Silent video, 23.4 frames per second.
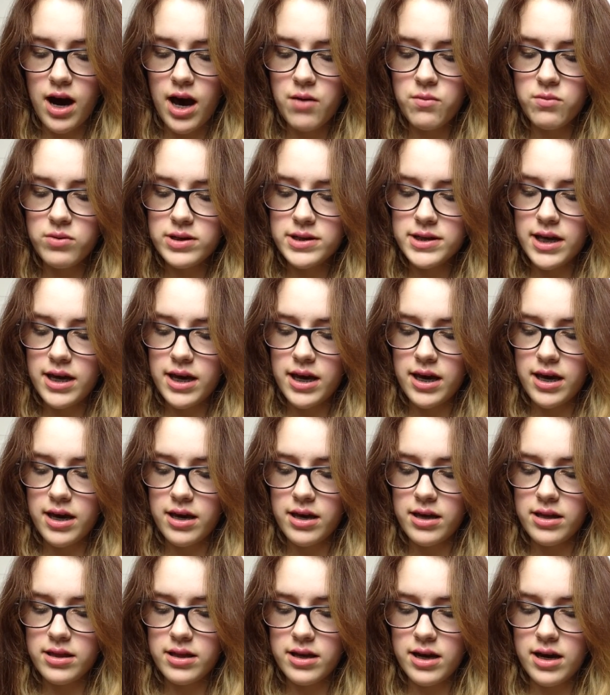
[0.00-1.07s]
was
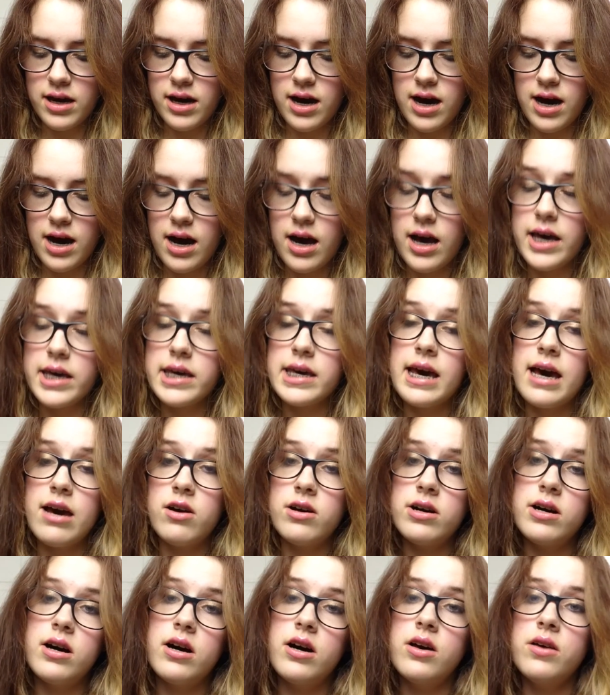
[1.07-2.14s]
in a
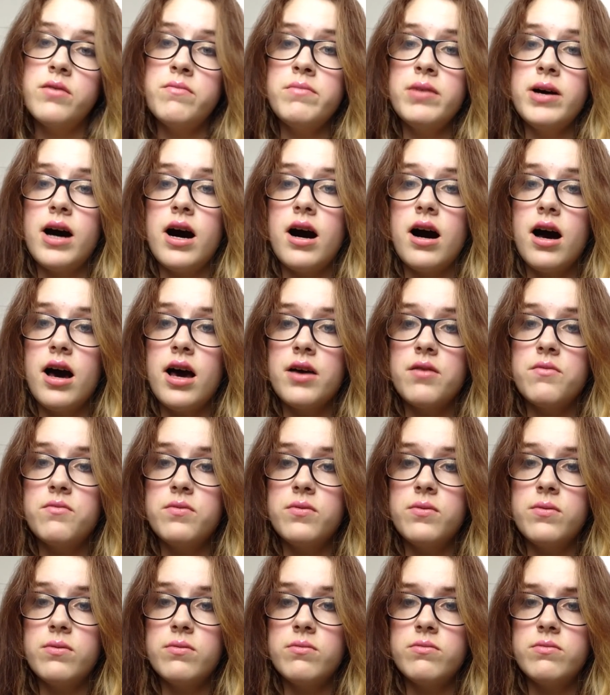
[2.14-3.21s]
care home. I
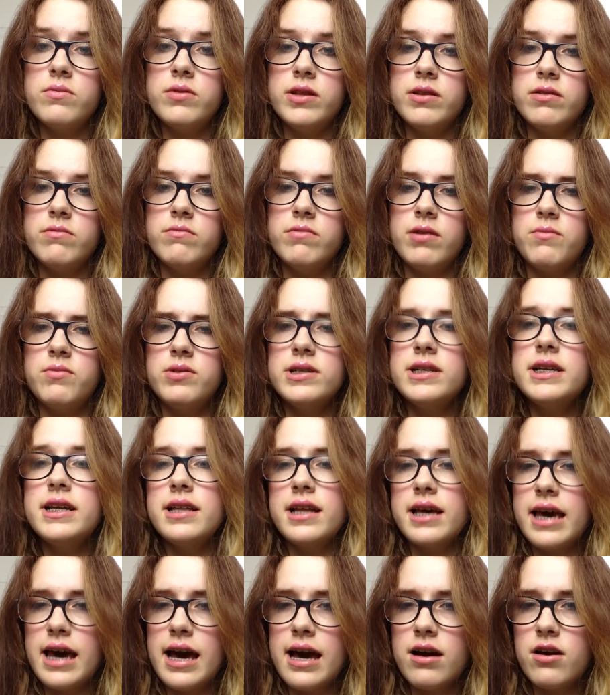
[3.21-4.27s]
wasn't in a
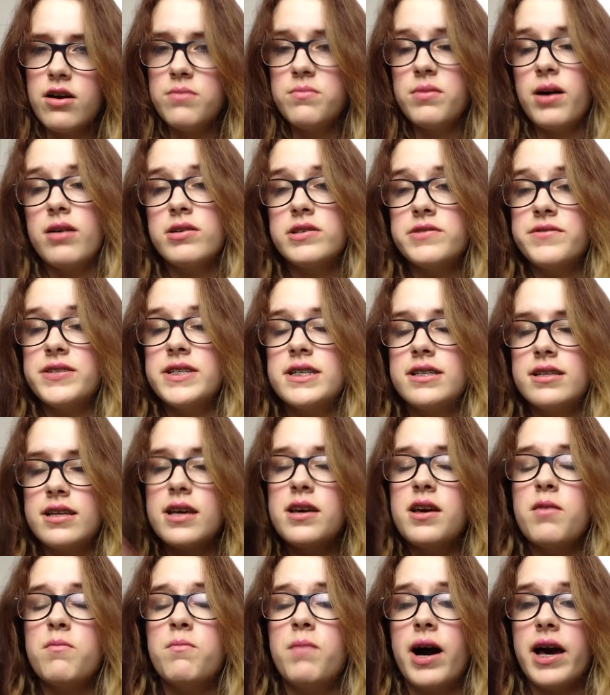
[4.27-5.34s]
care home, but I was
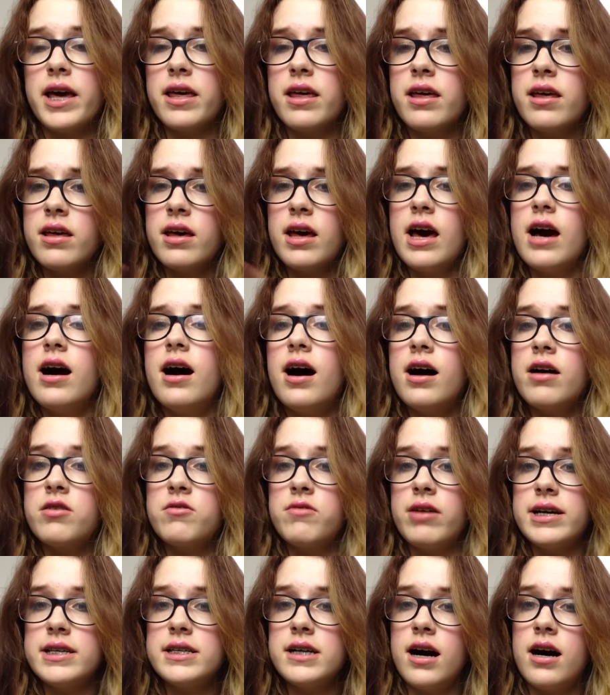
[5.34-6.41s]
visiting my
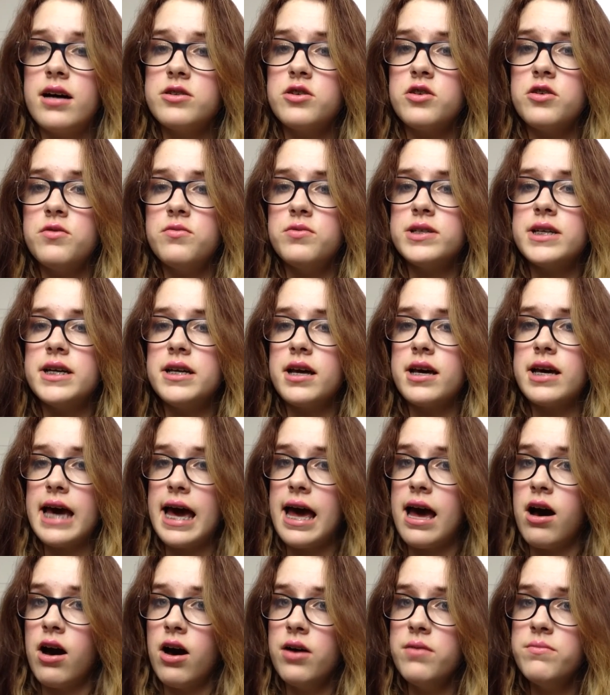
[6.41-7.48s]
great aunt who was in a care
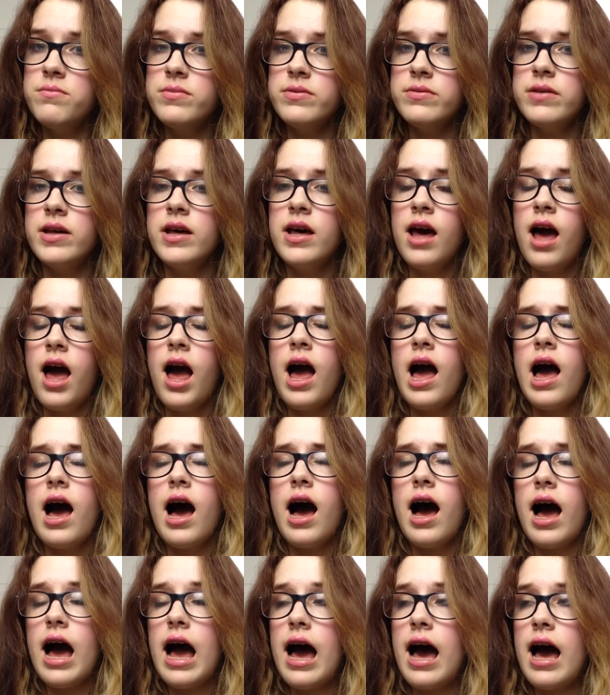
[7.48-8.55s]
home.
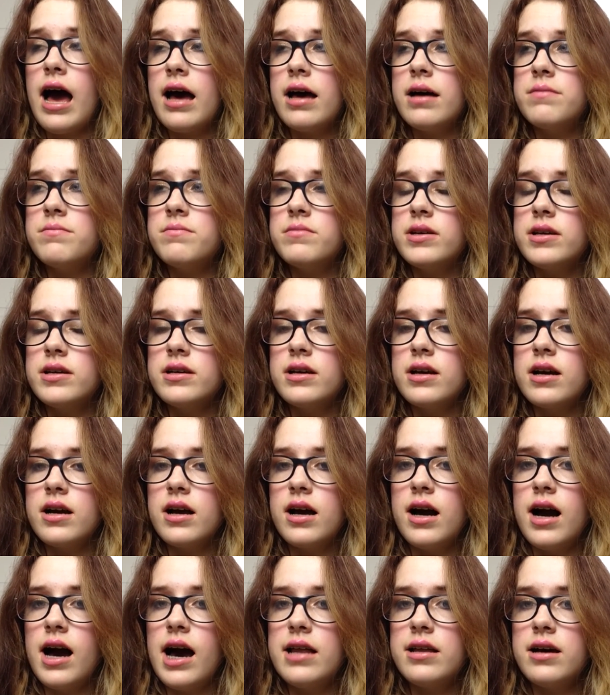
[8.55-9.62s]
And
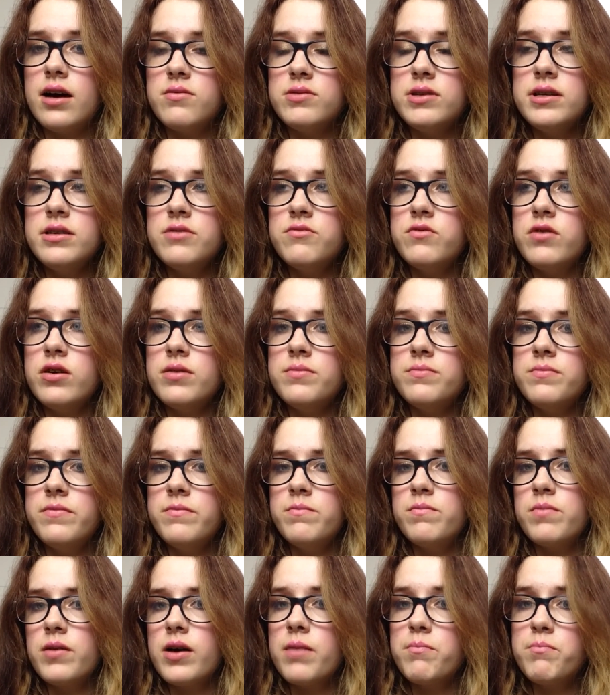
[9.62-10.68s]
I was in the room,
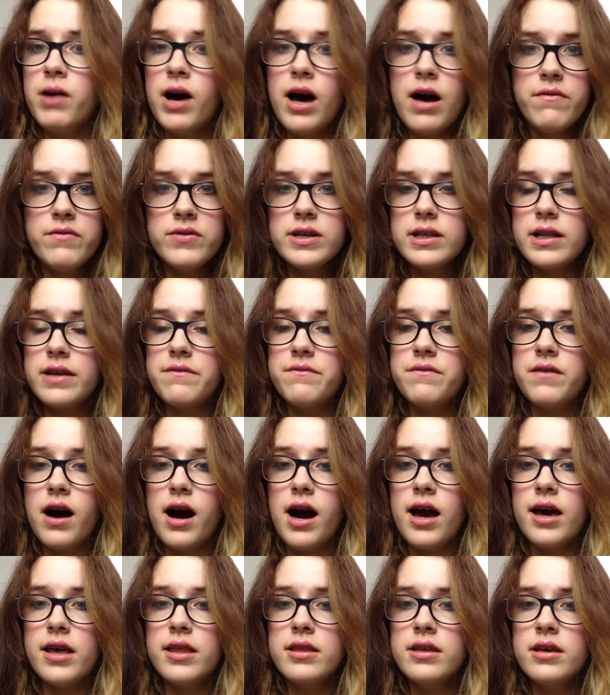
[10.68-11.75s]
perfectly
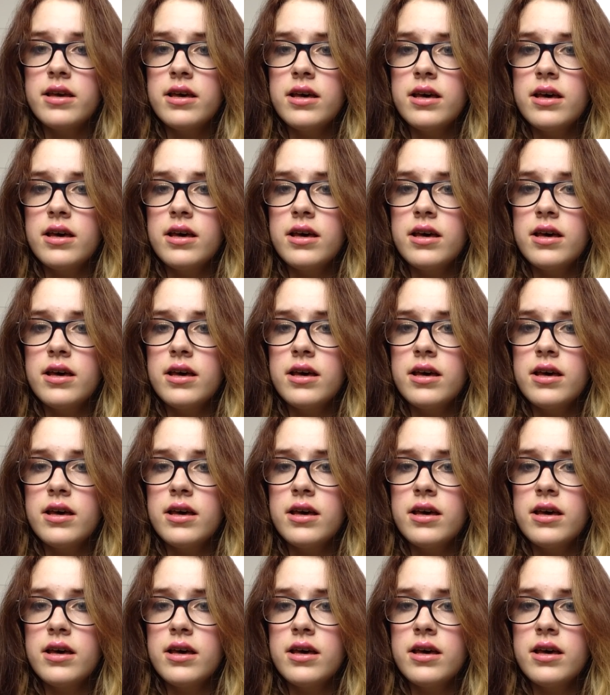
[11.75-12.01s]
fine,